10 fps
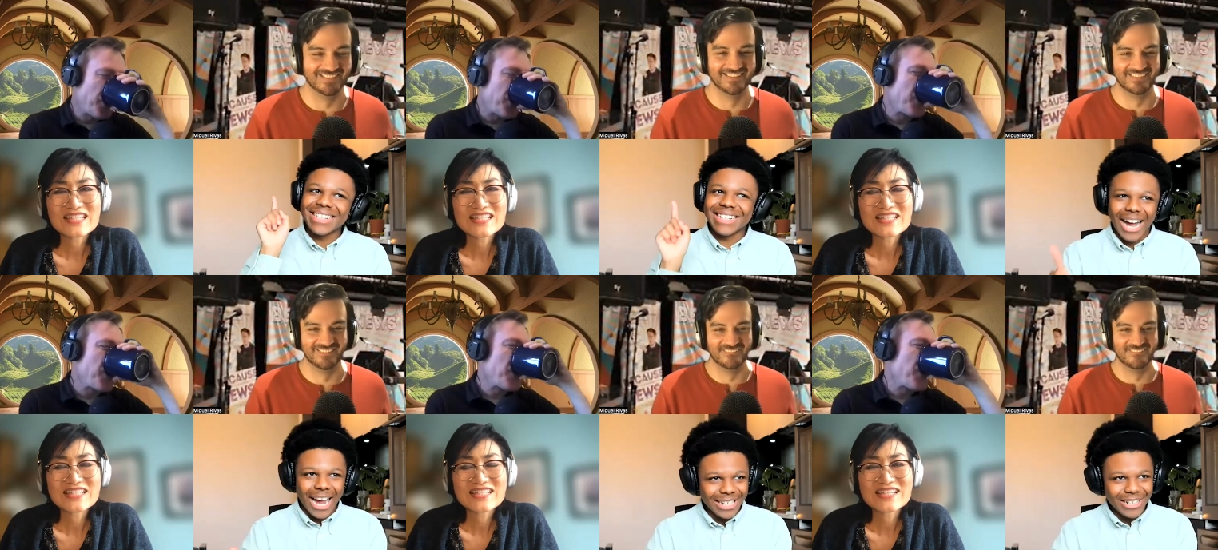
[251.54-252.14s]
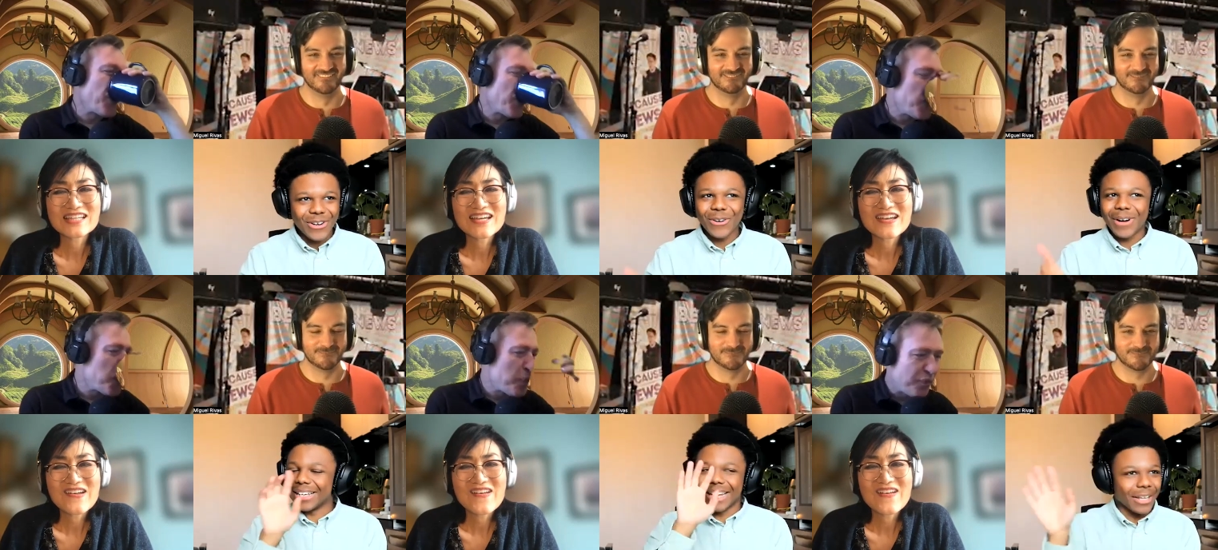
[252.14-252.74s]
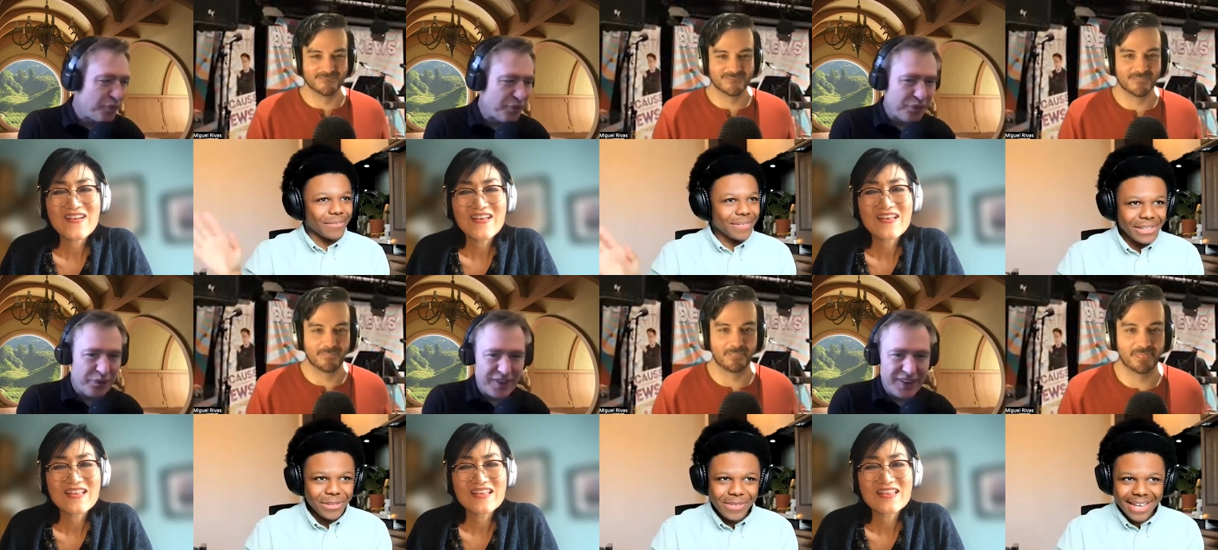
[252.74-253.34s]
Speaker 1: I know, I love the
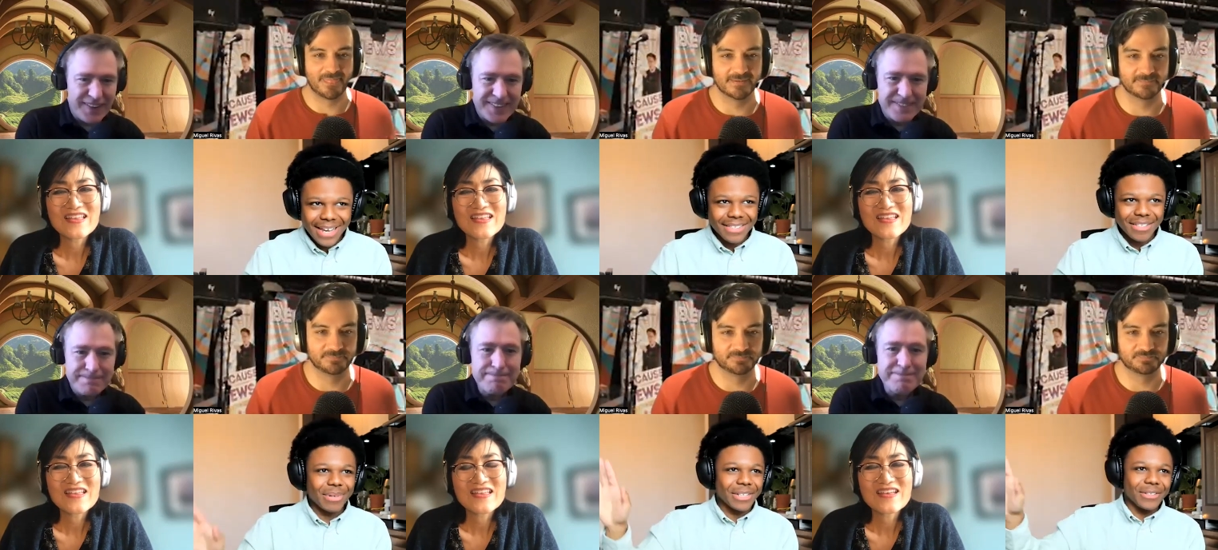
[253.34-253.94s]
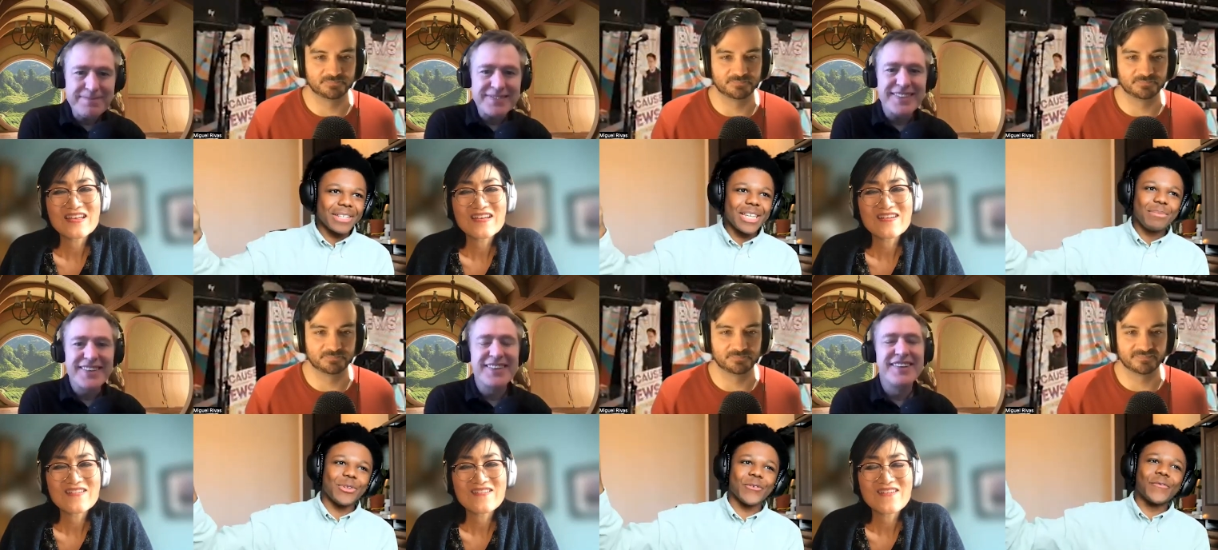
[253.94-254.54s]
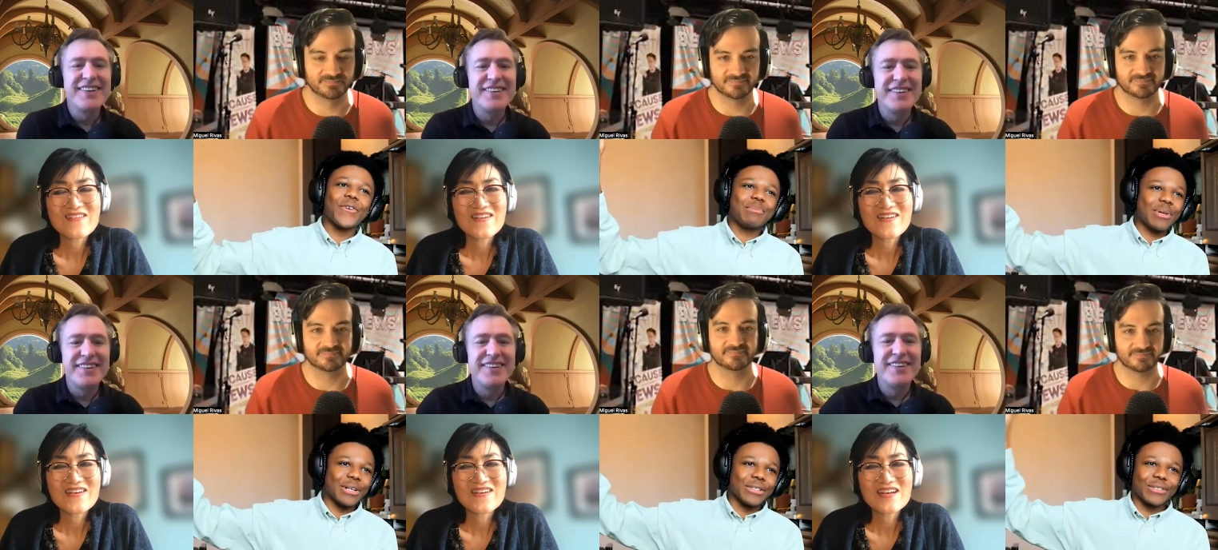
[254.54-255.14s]
enthusiasm, but you can keep your
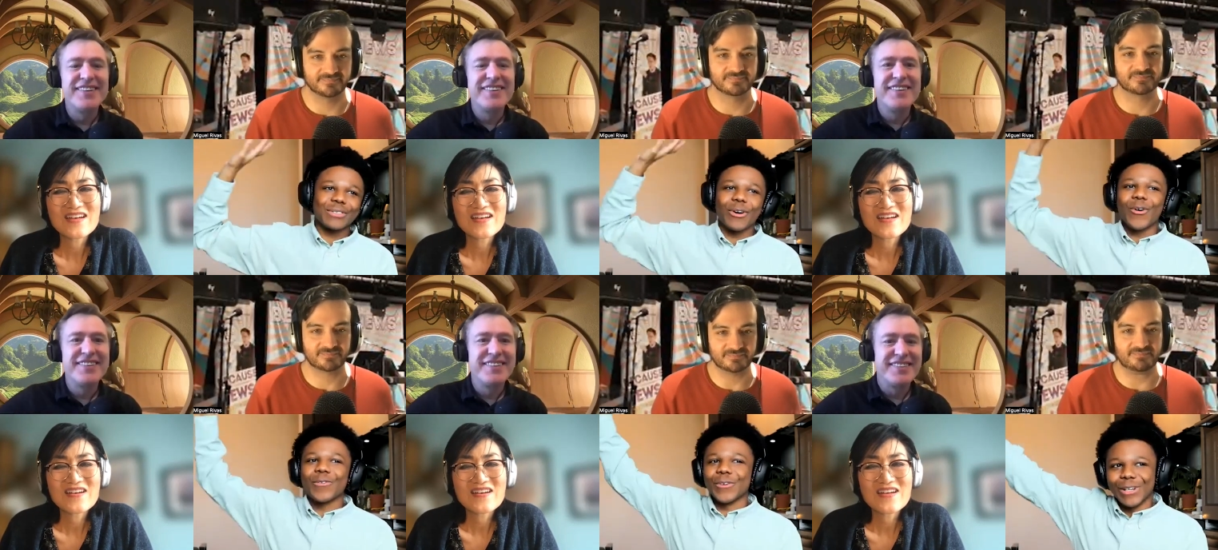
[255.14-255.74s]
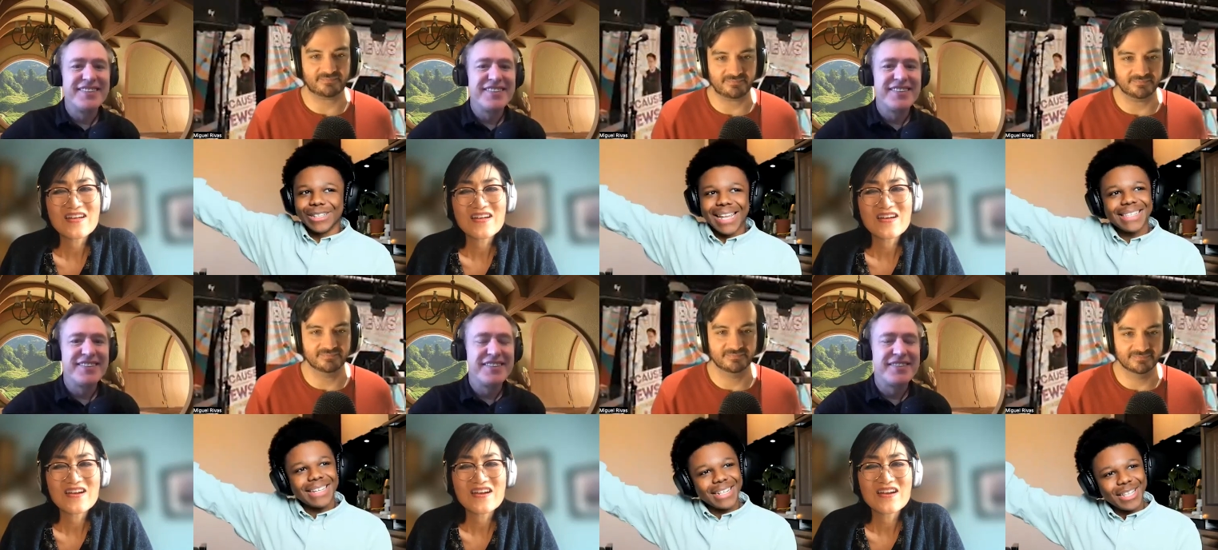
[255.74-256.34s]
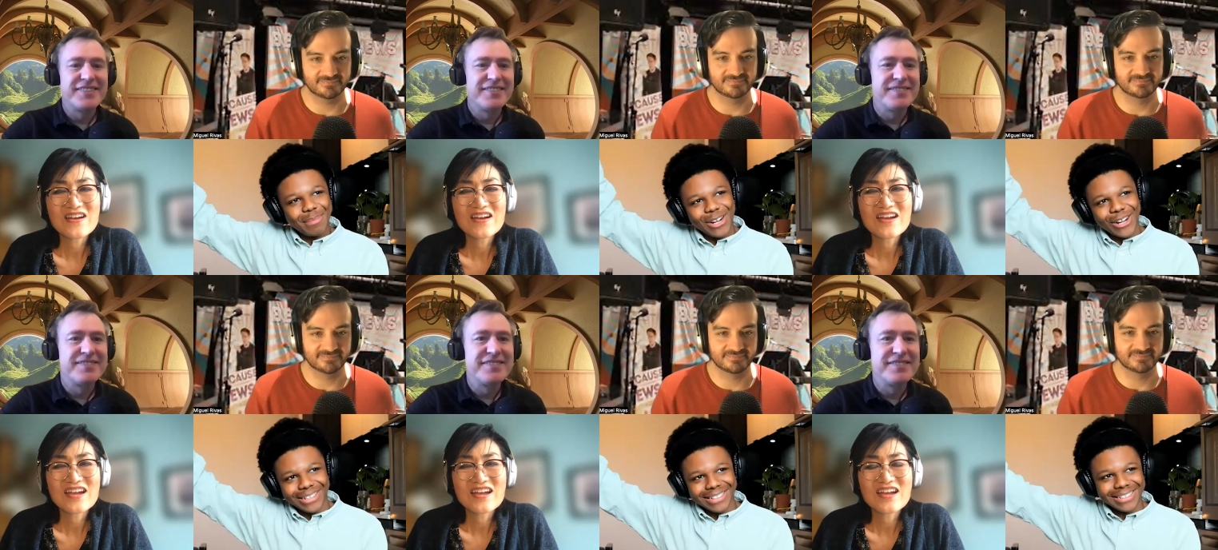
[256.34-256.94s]
footballs over on that side of the
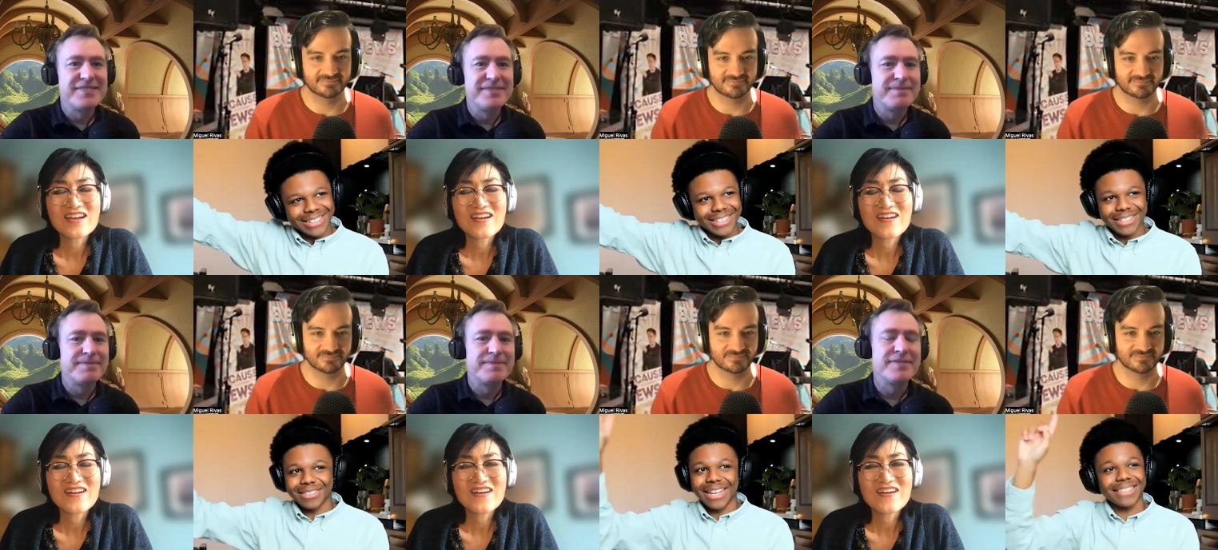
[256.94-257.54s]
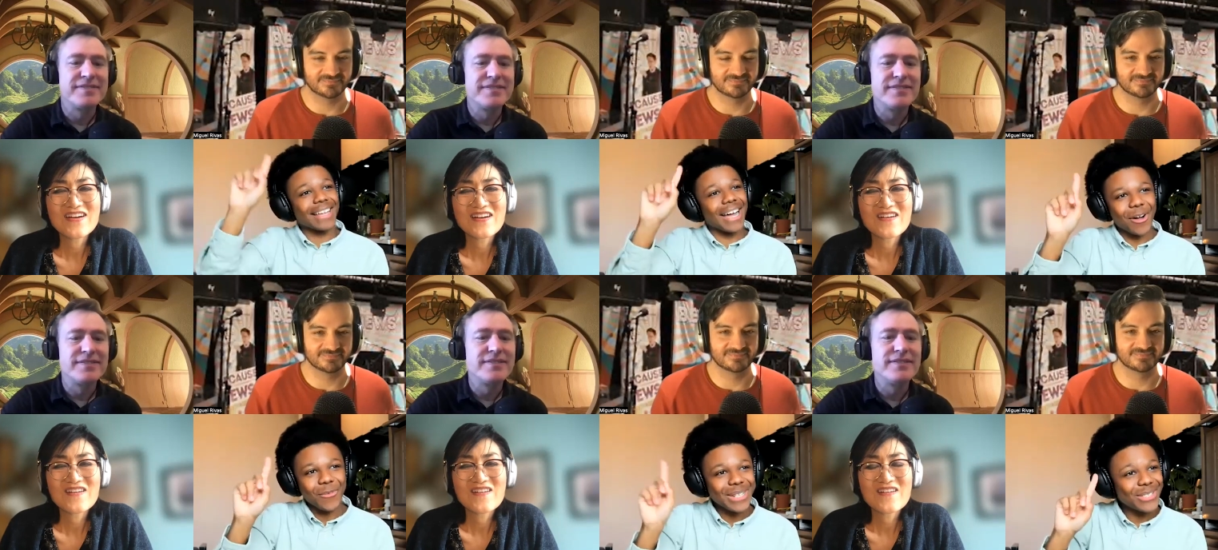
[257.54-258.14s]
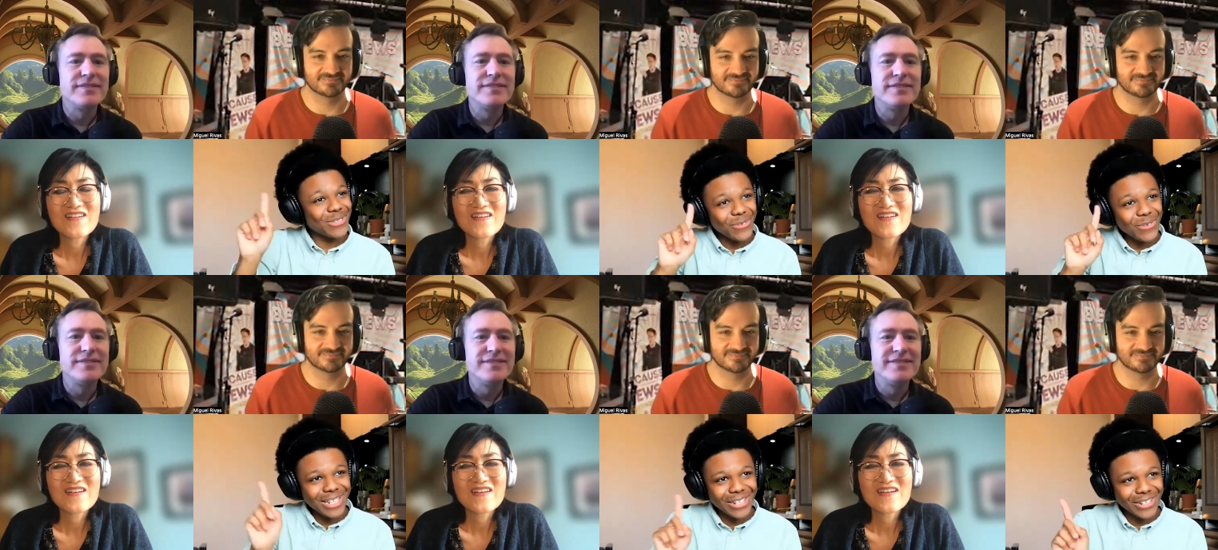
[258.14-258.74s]
pond because that's not how we do it
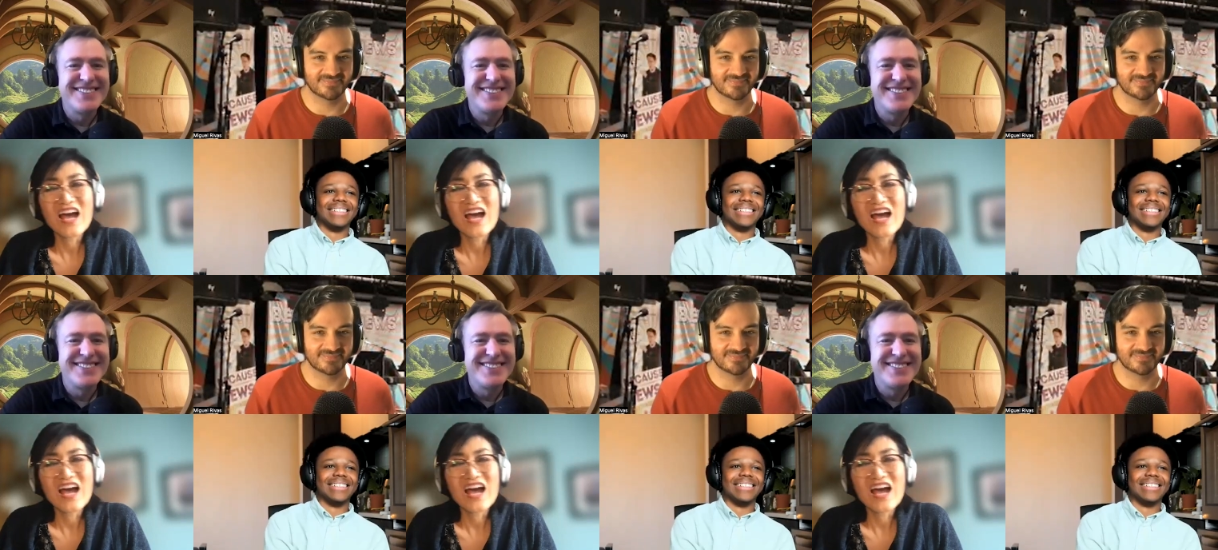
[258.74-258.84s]
here.